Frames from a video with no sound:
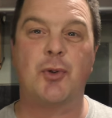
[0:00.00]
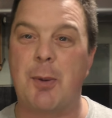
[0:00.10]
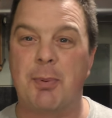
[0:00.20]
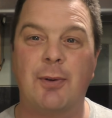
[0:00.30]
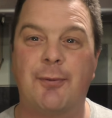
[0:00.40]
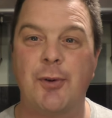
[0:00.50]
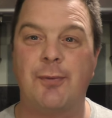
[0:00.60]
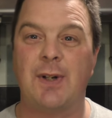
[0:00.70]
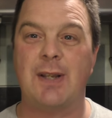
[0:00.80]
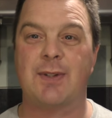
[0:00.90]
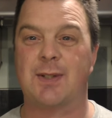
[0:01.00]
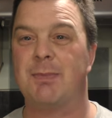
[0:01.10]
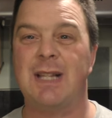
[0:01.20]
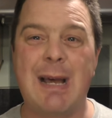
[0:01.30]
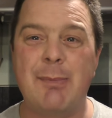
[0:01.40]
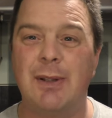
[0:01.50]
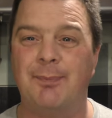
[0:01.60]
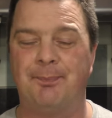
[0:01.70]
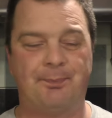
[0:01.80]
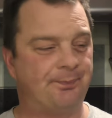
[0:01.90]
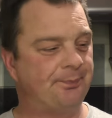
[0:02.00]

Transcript: tropical fruit flavors, some lemon.